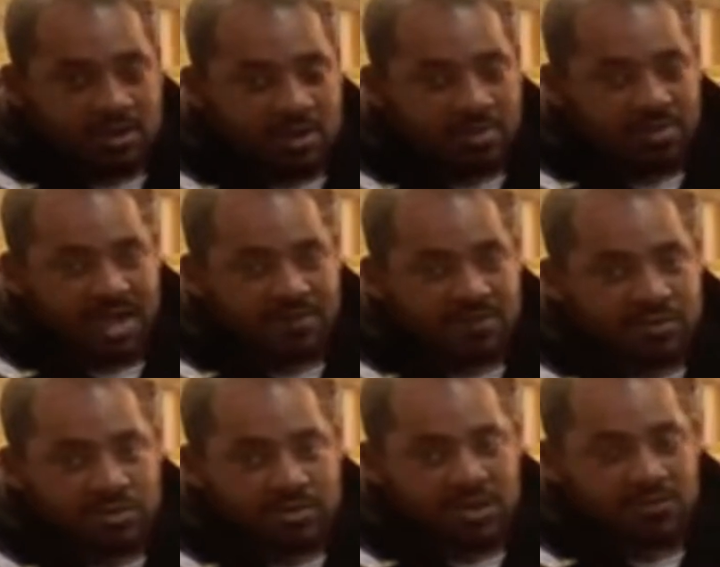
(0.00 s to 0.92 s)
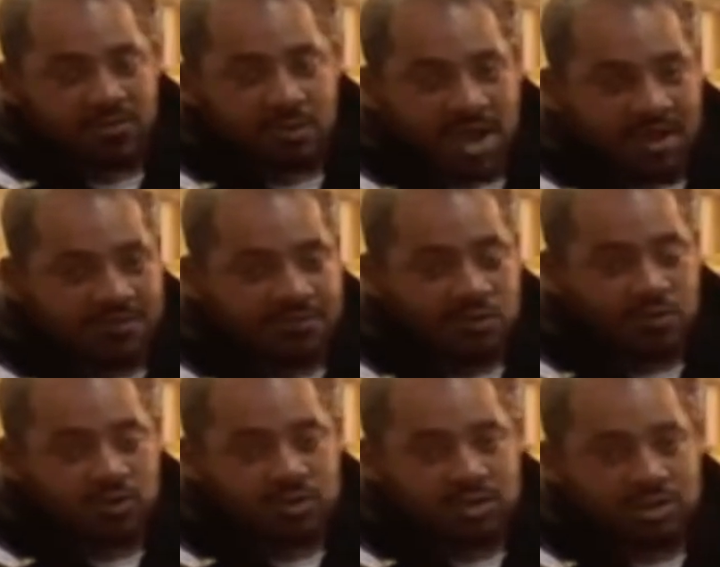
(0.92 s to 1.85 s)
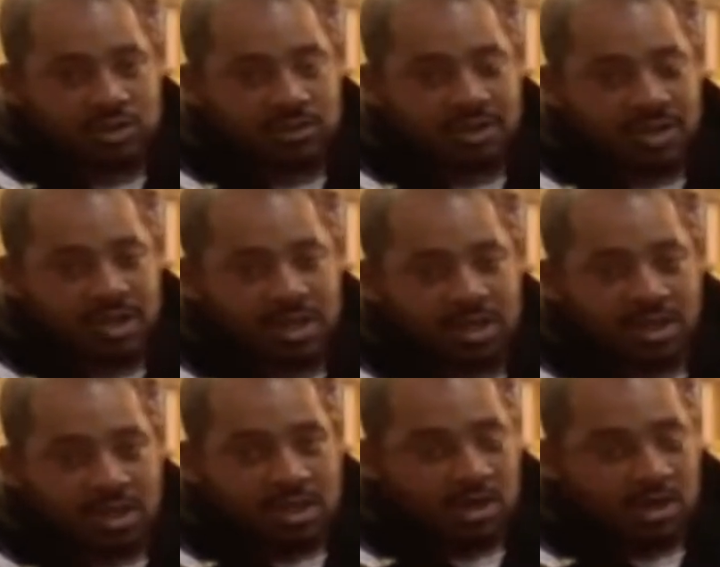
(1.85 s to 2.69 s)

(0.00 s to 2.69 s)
So cut back from too many fried foods and too many...